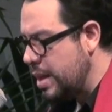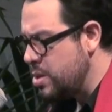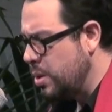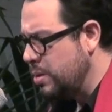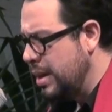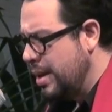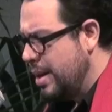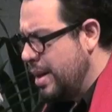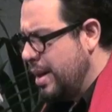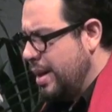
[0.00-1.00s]
So
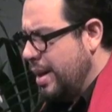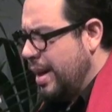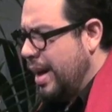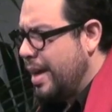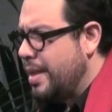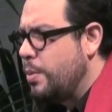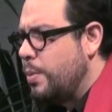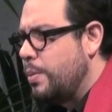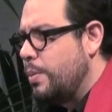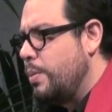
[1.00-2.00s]
I
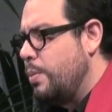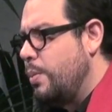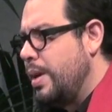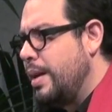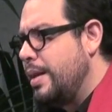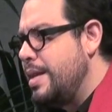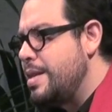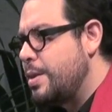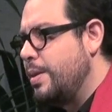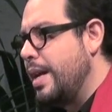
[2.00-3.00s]
think when
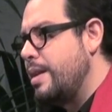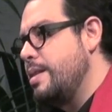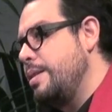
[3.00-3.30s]
this connects,